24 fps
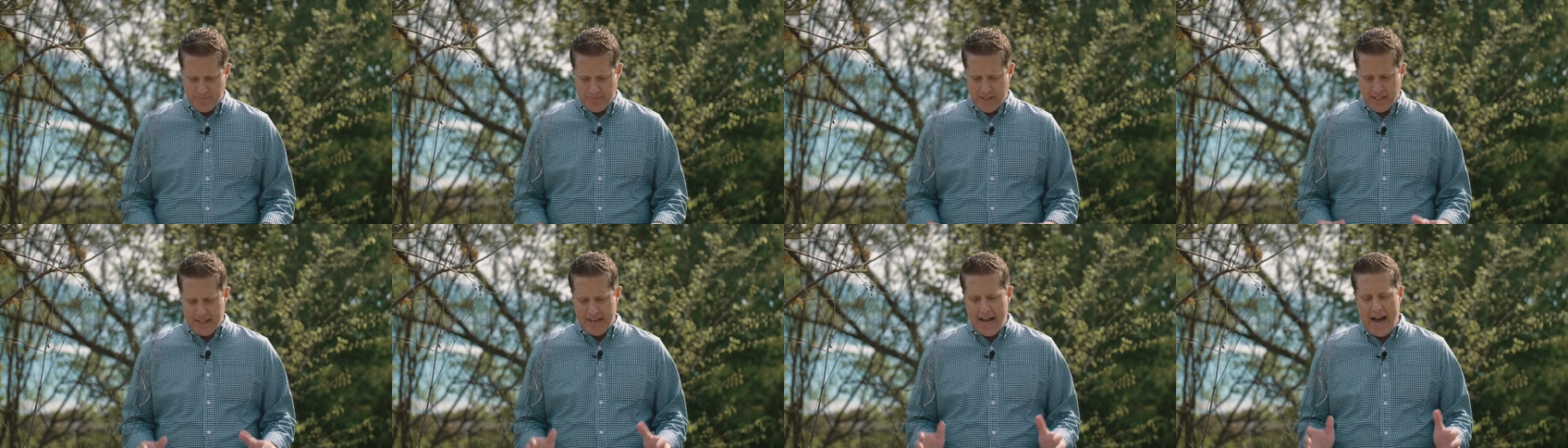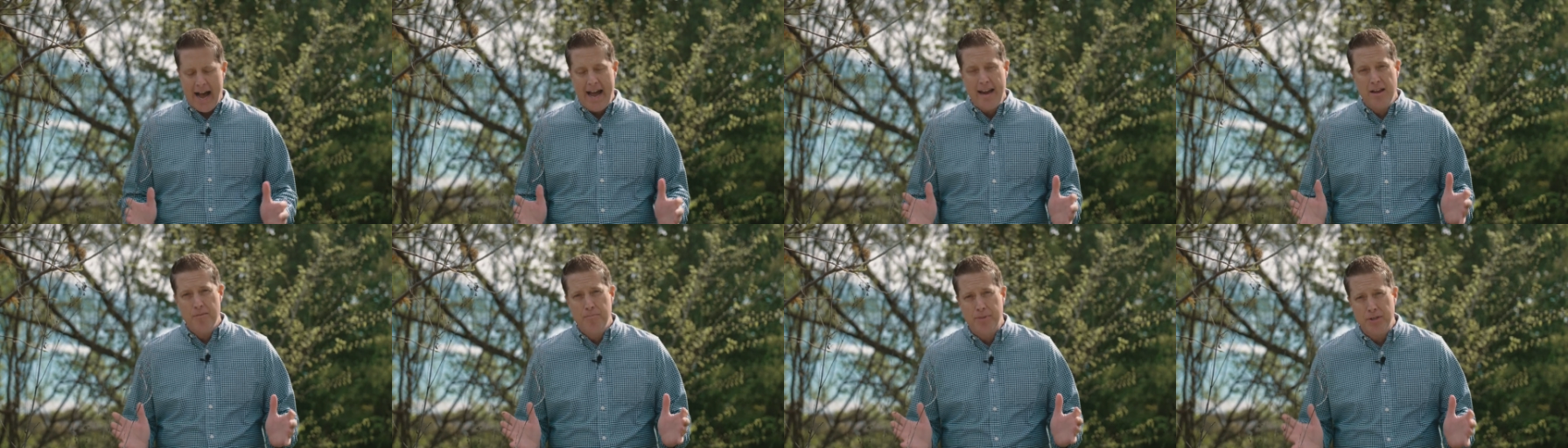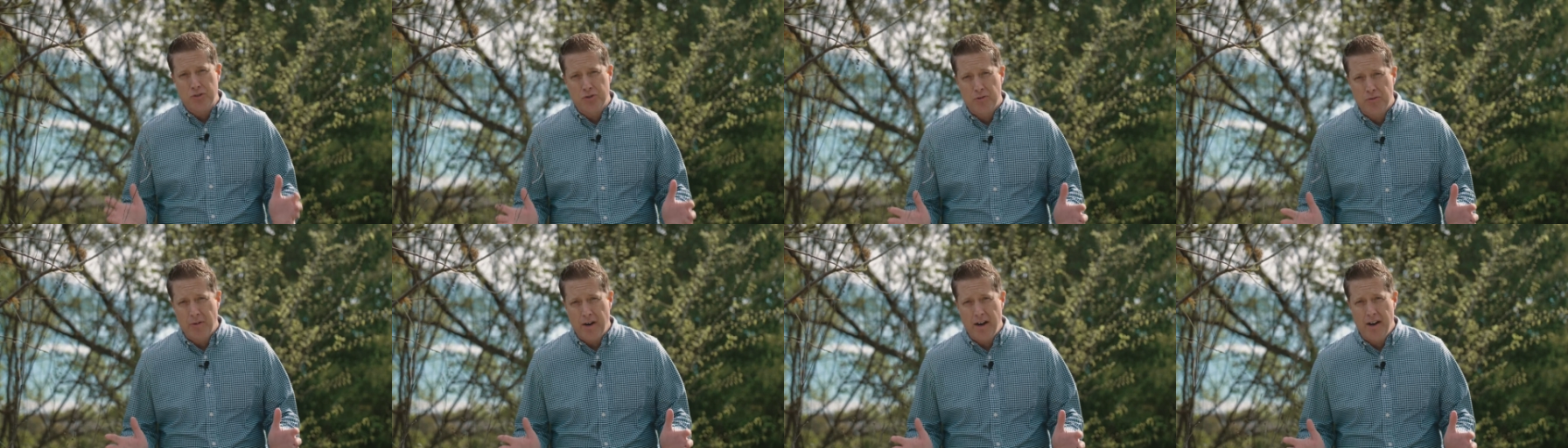The night of
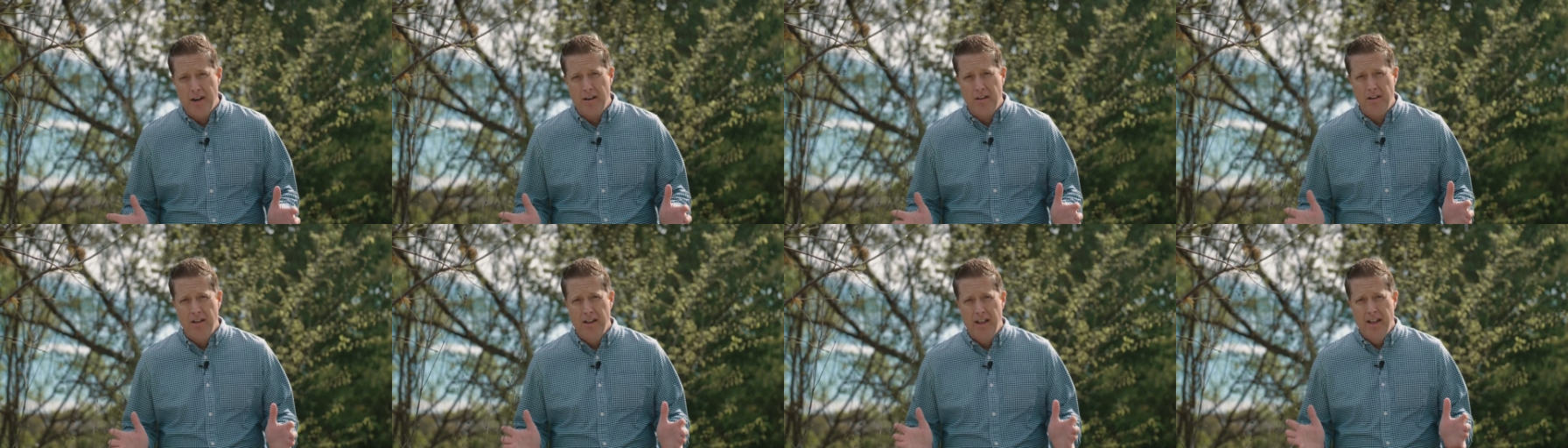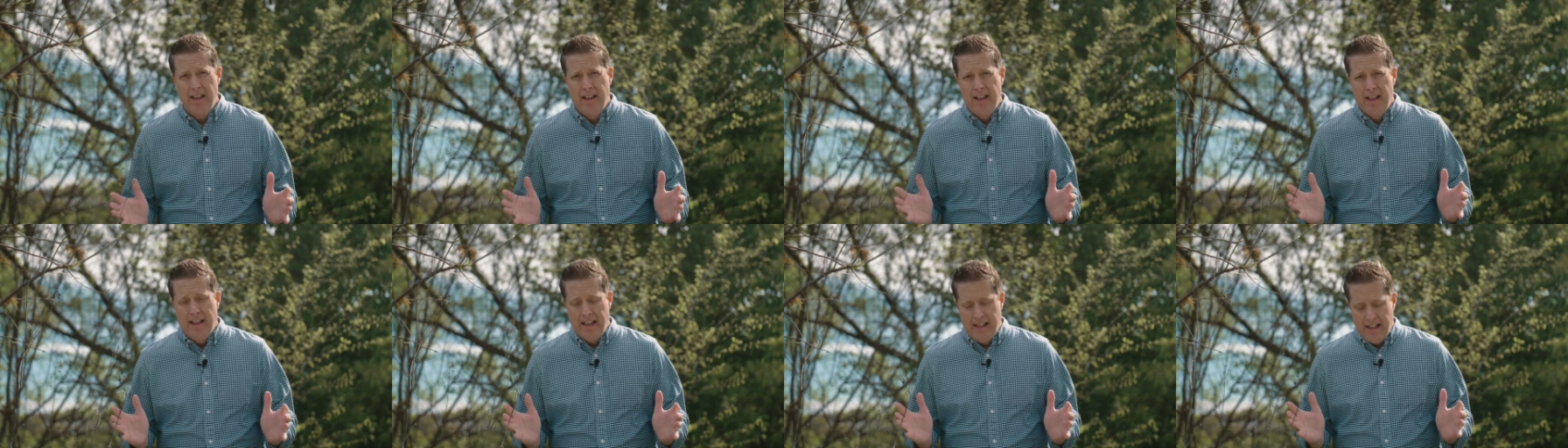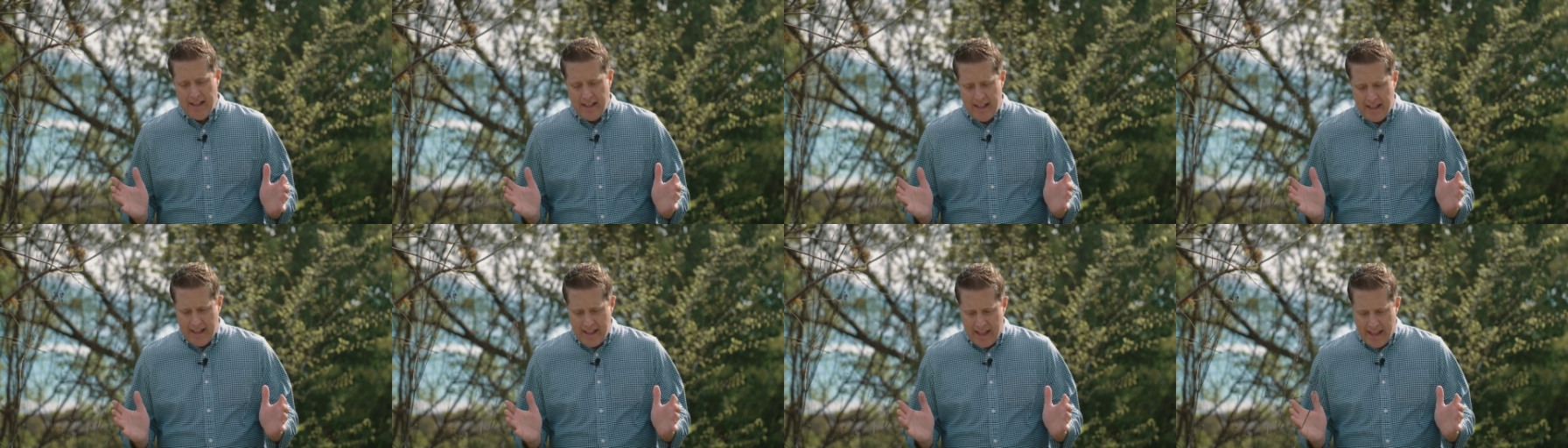betrayal
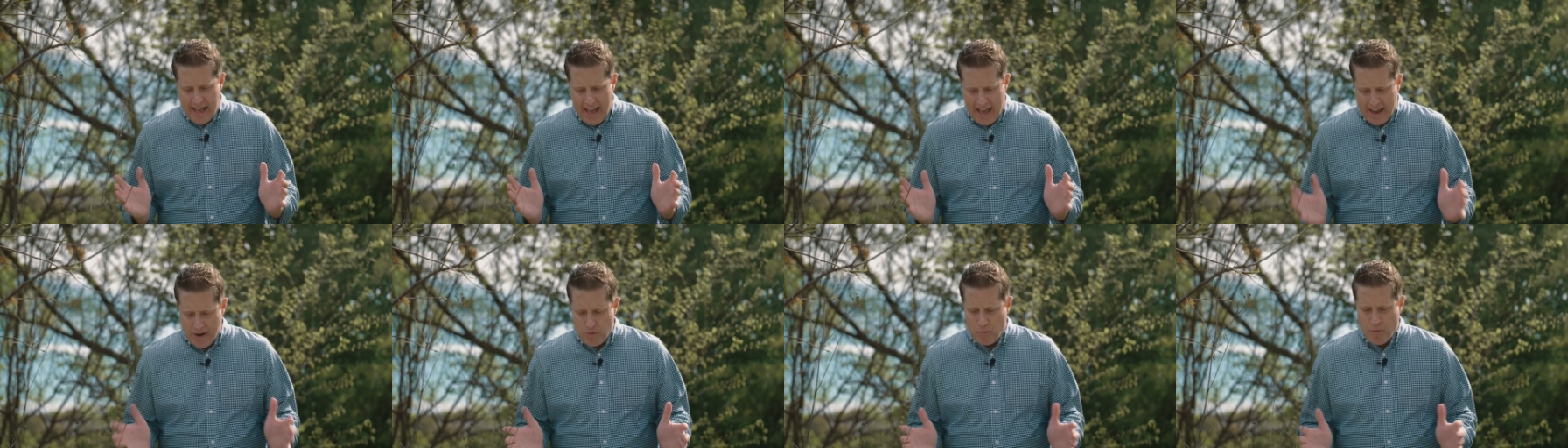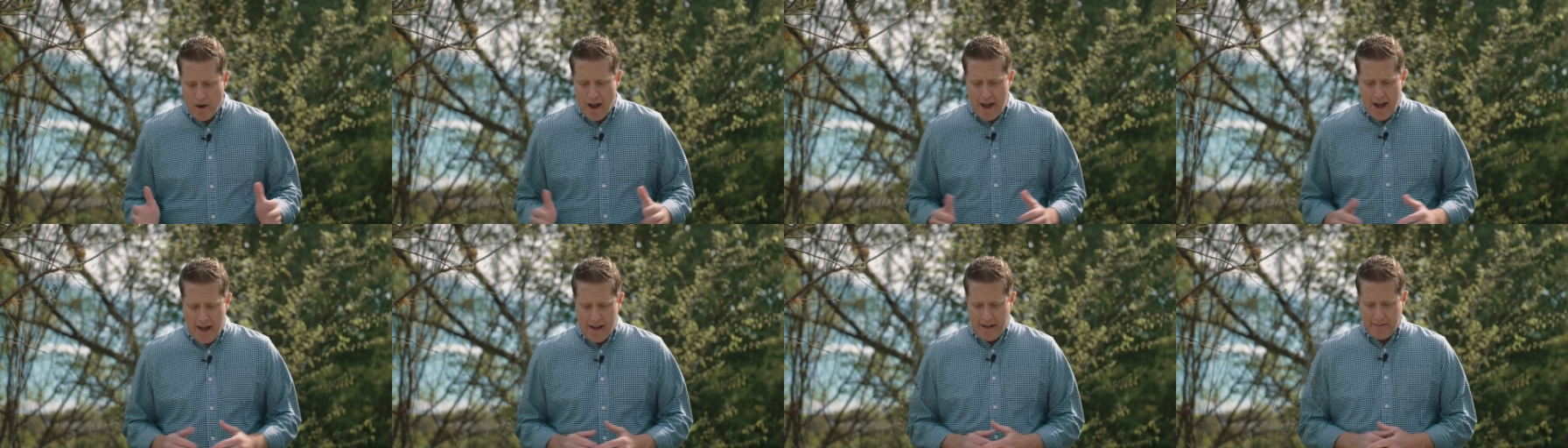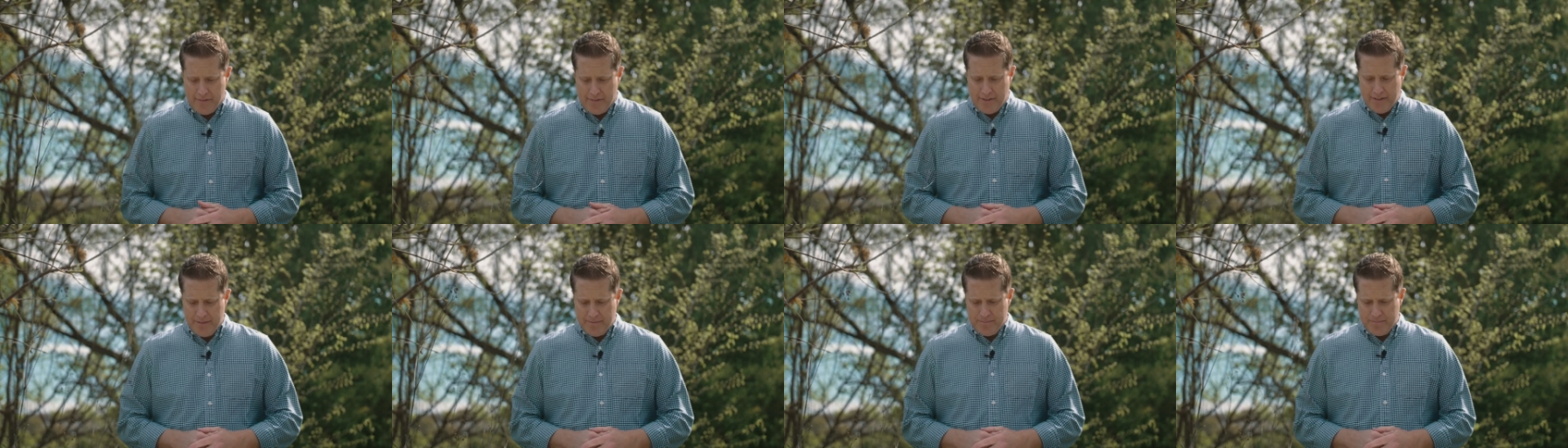had
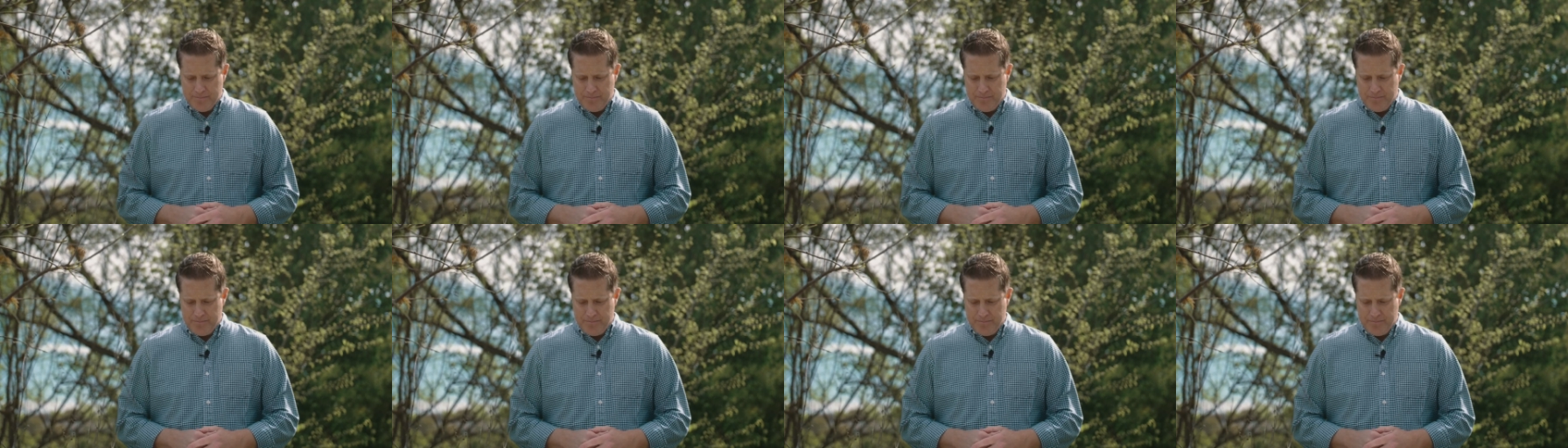arrived.